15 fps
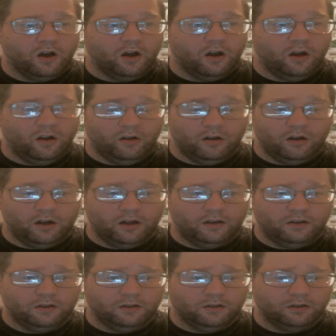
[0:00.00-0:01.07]

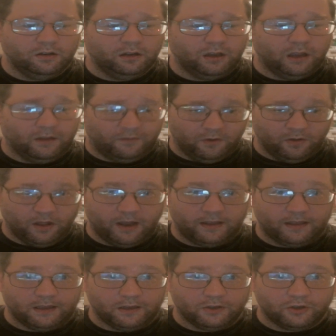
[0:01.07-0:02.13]
on, if you like
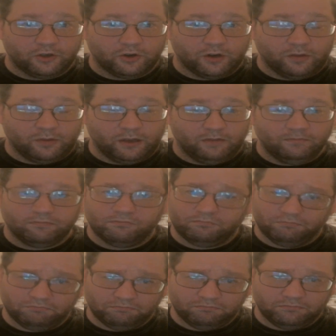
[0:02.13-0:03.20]
things streaming.
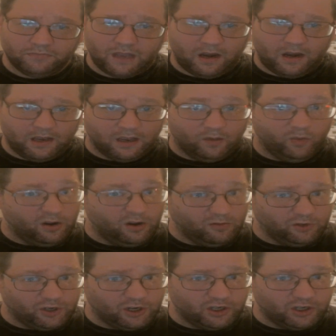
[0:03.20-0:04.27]
And again, we don't
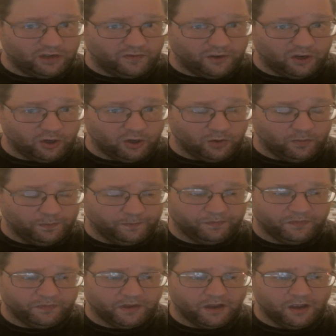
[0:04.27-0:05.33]
judge you if you do.
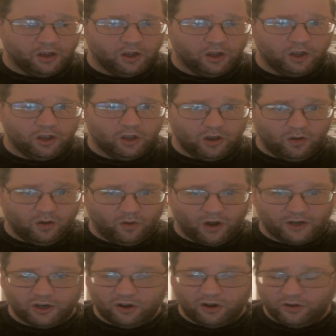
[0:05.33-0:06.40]
You can
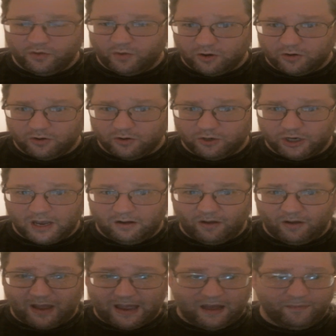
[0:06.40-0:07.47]
watch it on the Roku
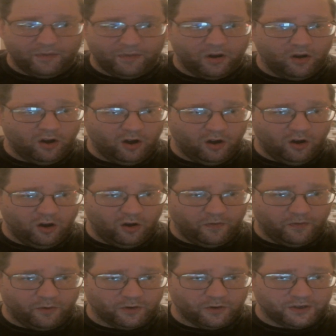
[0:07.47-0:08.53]
Channel app, all
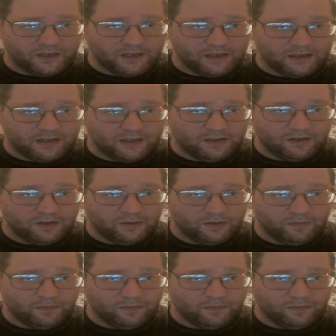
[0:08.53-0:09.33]
4 seasons.